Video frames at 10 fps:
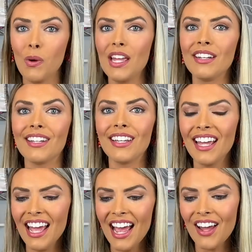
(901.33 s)
wind.
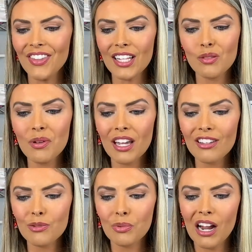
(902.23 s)
And that's
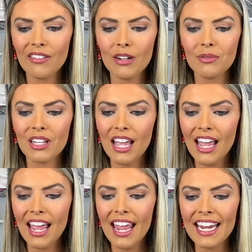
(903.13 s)
because Proverbs
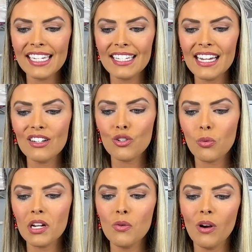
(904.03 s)

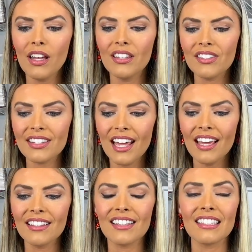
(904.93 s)
18:21
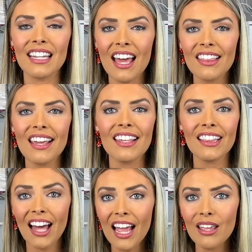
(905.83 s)
says, "Death and
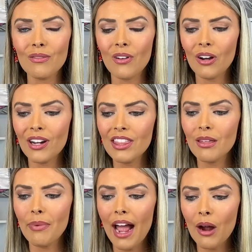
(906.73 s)
life are in the
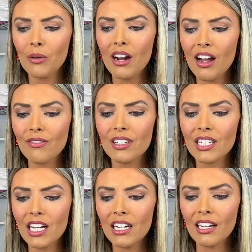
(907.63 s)
power of the
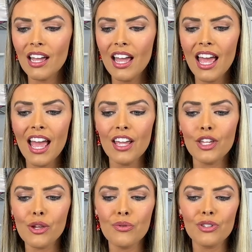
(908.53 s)
tongue."
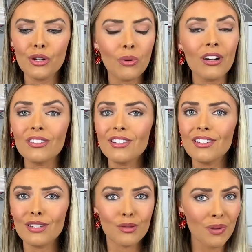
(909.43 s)
Use your words
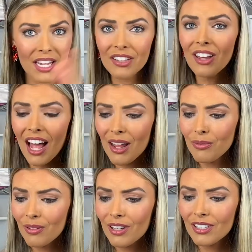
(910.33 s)
to speak
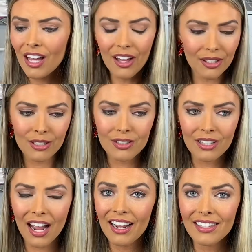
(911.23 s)
life to others,
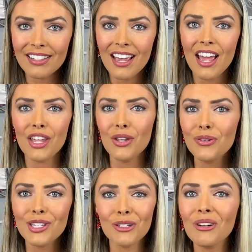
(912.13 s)
guys.
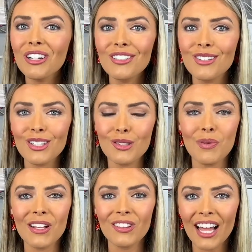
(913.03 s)
Use your words to
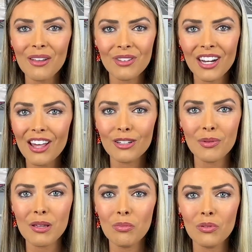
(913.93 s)
speak life into other
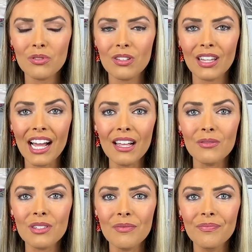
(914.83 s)
people's lives.